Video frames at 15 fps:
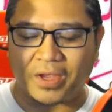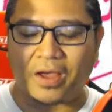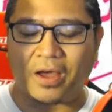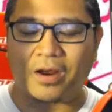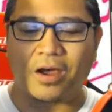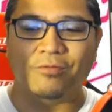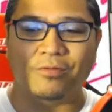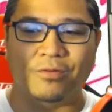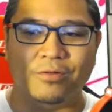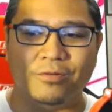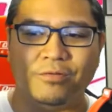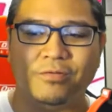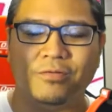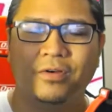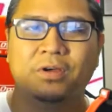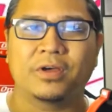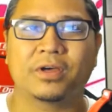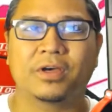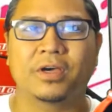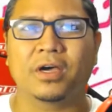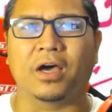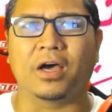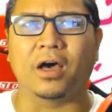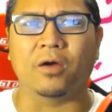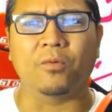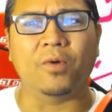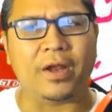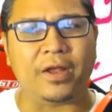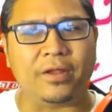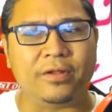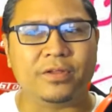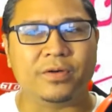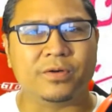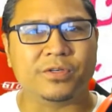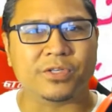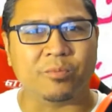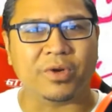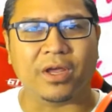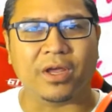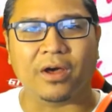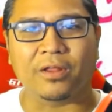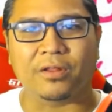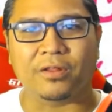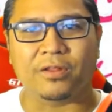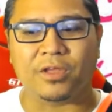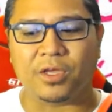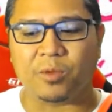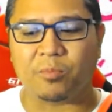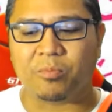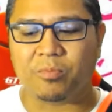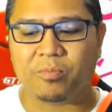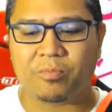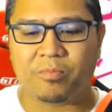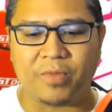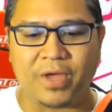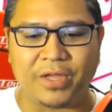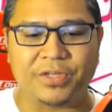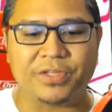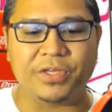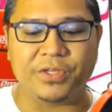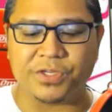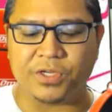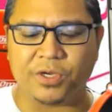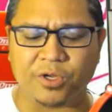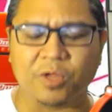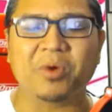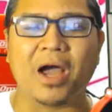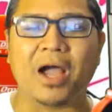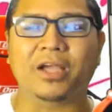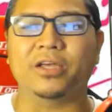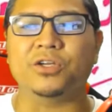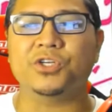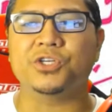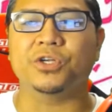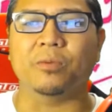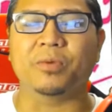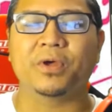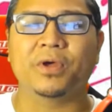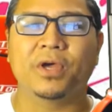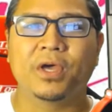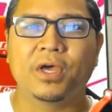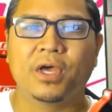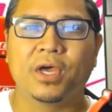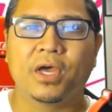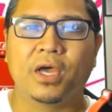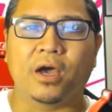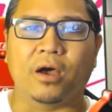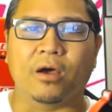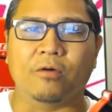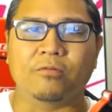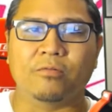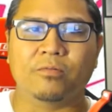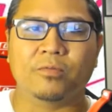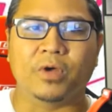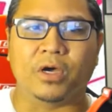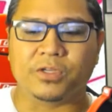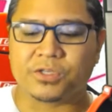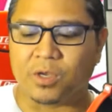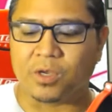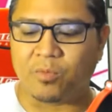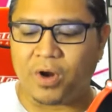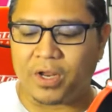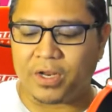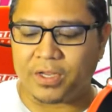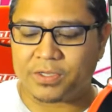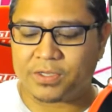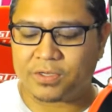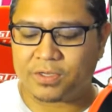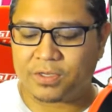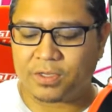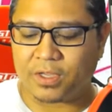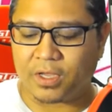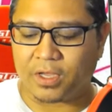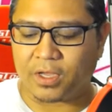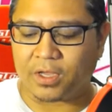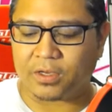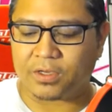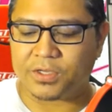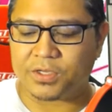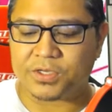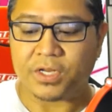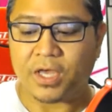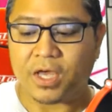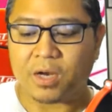off of Reddit. There's somebody on the NTC, or the PocketCHIP subreddit, and he said he had